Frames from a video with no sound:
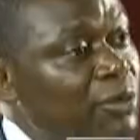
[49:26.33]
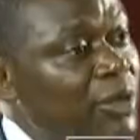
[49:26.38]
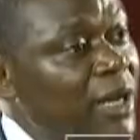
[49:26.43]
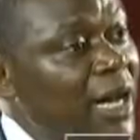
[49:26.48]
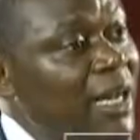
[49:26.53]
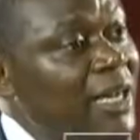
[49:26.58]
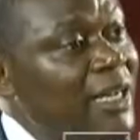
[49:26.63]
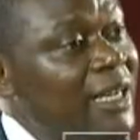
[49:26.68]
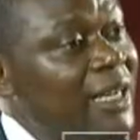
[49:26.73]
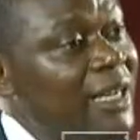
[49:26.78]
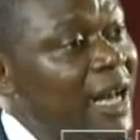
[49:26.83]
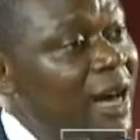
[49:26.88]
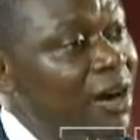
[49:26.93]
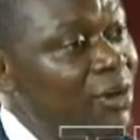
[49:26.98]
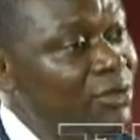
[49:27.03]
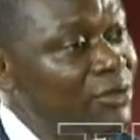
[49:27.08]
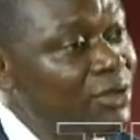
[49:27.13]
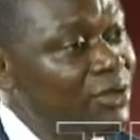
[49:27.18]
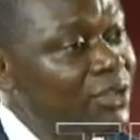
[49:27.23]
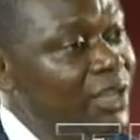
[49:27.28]
are
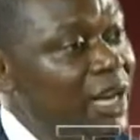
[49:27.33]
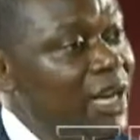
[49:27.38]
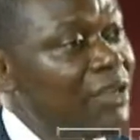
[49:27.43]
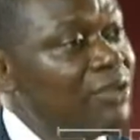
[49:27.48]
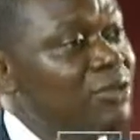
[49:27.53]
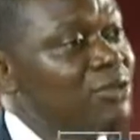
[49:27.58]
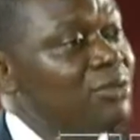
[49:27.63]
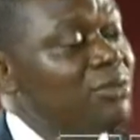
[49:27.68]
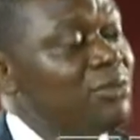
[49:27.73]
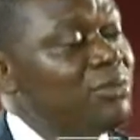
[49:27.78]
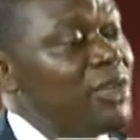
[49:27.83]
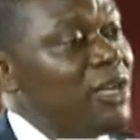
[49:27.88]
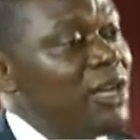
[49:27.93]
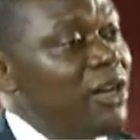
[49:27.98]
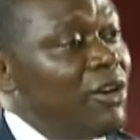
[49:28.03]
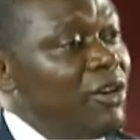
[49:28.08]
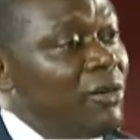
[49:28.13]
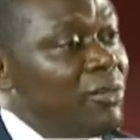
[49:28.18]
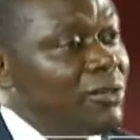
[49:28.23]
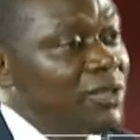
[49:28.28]
now trying to
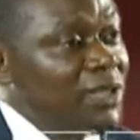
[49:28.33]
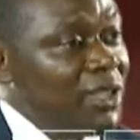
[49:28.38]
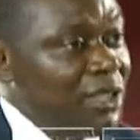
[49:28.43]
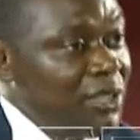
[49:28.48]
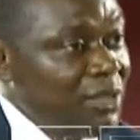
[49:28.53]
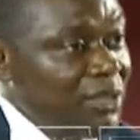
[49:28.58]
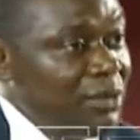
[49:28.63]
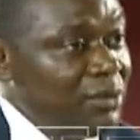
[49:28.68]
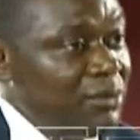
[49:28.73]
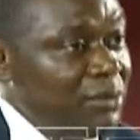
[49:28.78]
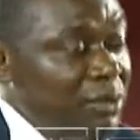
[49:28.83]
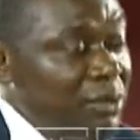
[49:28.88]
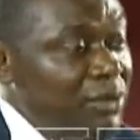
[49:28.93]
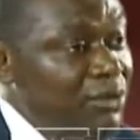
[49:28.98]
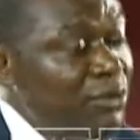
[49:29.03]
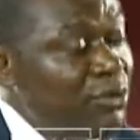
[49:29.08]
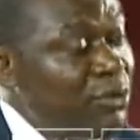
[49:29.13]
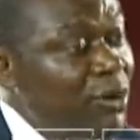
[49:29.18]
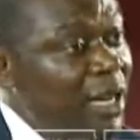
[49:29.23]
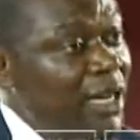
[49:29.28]
bring up certain, if
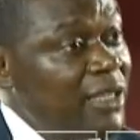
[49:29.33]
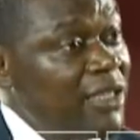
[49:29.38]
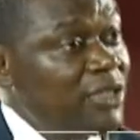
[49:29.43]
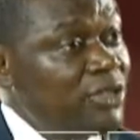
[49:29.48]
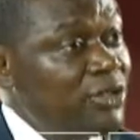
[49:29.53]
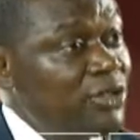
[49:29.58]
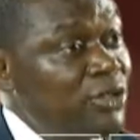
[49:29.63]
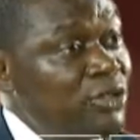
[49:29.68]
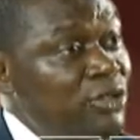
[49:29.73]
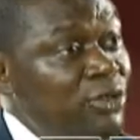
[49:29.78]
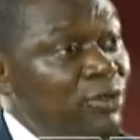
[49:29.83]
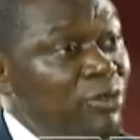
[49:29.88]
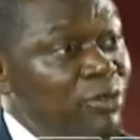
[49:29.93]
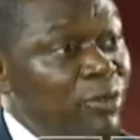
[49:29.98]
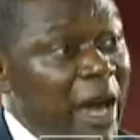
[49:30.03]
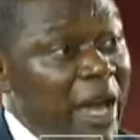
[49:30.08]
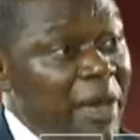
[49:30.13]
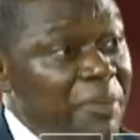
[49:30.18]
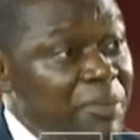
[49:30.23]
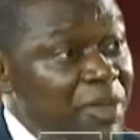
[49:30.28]
you look at the structure of
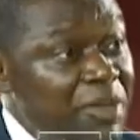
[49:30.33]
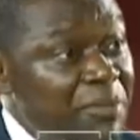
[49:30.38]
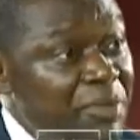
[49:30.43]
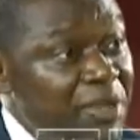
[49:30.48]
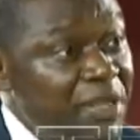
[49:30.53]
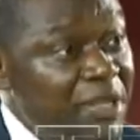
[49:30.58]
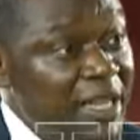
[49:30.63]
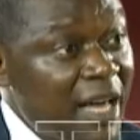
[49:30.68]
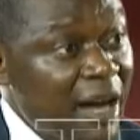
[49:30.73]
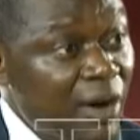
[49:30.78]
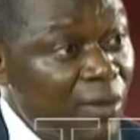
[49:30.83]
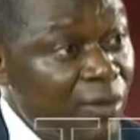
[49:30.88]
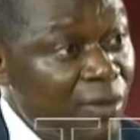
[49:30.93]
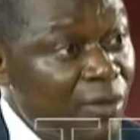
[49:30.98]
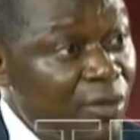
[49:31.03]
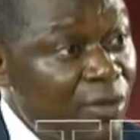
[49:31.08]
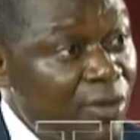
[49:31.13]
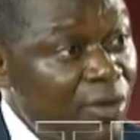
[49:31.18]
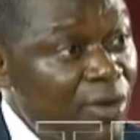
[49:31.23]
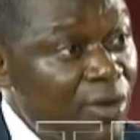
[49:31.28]
YPP now,
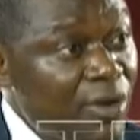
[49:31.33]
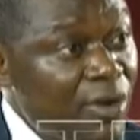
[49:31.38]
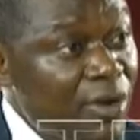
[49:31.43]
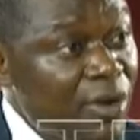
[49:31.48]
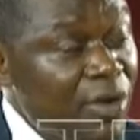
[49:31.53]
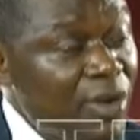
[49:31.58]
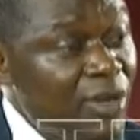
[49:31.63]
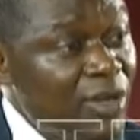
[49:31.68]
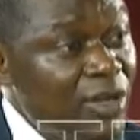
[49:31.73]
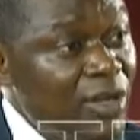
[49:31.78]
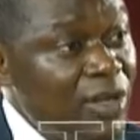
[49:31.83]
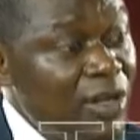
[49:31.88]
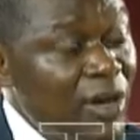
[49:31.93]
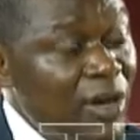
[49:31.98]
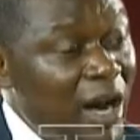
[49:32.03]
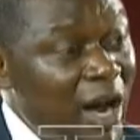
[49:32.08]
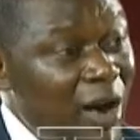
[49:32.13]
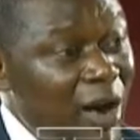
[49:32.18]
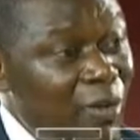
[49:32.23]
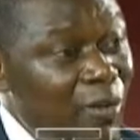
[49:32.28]

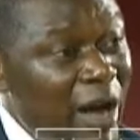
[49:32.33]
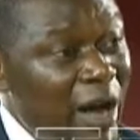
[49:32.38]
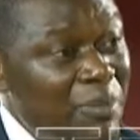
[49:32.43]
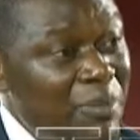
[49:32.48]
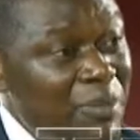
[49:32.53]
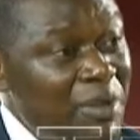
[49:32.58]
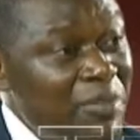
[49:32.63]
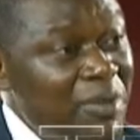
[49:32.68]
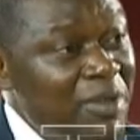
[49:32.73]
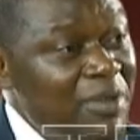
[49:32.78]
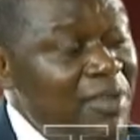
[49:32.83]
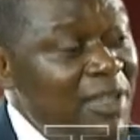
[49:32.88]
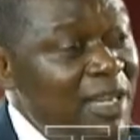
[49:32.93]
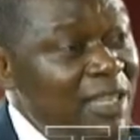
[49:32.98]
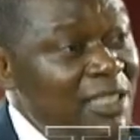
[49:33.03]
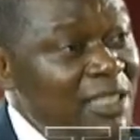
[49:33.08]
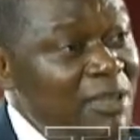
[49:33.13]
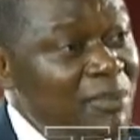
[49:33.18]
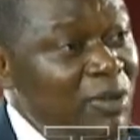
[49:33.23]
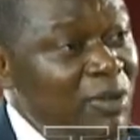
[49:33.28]
how YPP is
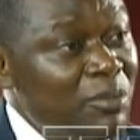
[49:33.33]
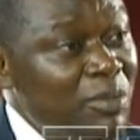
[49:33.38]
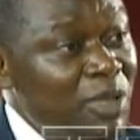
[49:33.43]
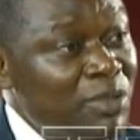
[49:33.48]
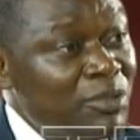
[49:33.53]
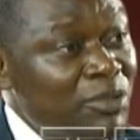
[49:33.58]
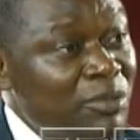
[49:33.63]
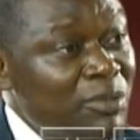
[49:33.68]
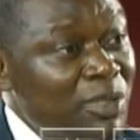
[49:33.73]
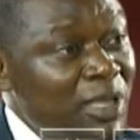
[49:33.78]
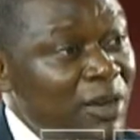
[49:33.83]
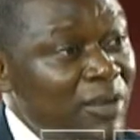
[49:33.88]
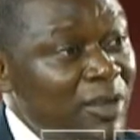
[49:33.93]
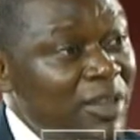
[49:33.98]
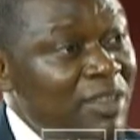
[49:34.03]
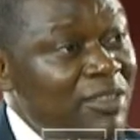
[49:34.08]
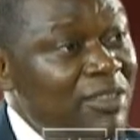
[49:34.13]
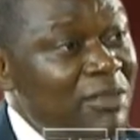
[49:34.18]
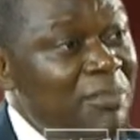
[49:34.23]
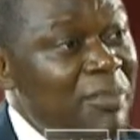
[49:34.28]
getting momentum now
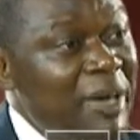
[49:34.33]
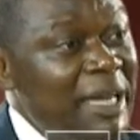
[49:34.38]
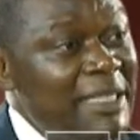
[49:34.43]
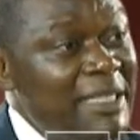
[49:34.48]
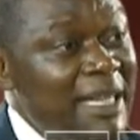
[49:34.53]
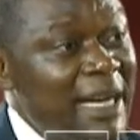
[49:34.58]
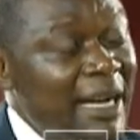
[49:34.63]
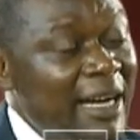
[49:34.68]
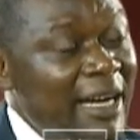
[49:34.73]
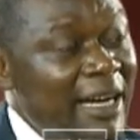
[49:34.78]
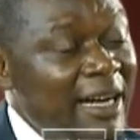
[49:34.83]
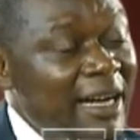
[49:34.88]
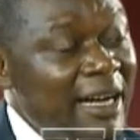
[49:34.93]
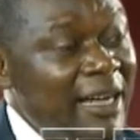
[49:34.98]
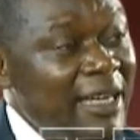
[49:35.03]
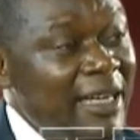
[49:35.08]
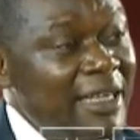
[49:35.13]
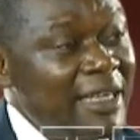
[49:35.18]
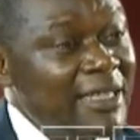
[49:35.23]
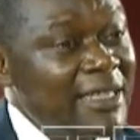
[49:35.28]
is better
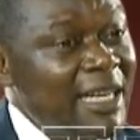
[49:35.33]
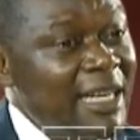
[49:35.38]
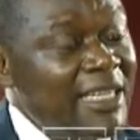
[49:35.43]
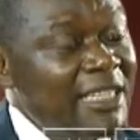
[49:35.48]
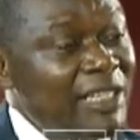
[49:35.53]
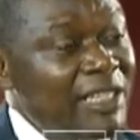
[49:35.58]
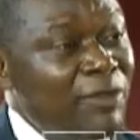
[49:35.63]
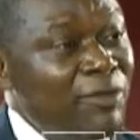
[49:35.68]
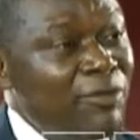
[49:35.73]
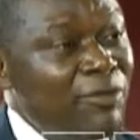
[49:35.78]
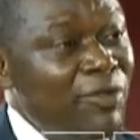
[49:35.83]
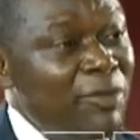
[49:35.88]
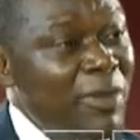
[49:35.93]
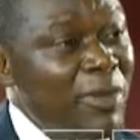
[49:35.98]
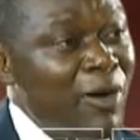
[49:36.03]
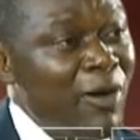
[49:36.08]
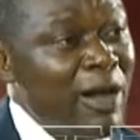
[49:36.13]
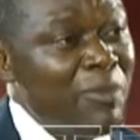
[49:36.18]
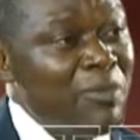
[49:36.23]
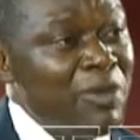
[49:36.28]
than the
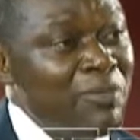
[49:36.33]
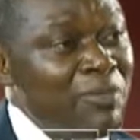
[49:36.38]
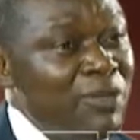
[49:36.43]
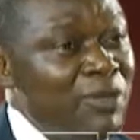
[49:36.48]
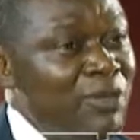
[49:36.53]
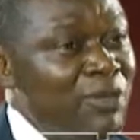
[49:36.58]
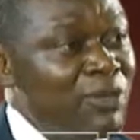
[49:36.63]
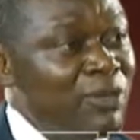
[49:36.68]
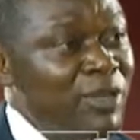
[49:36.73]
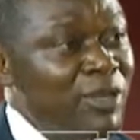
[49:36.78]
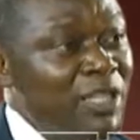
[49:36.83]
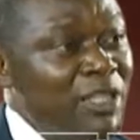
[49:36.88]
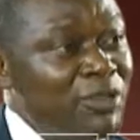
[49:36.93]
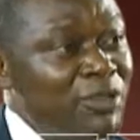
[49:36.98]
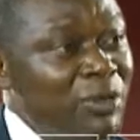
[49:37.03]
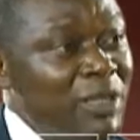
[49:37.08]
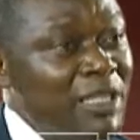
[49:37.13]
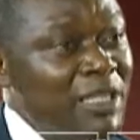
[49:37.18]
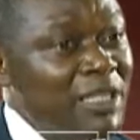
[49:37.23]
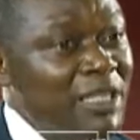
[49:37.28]
former YPP, you know, in
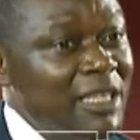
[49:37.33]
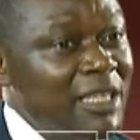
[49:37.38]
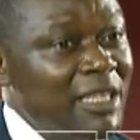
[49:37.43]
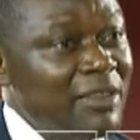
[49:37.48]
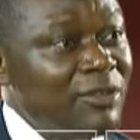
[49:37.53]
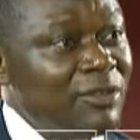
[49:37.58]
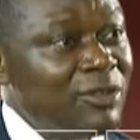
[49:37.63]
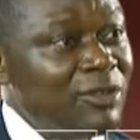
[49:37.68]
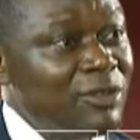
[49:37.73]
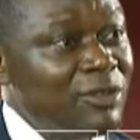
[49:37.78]
2011 or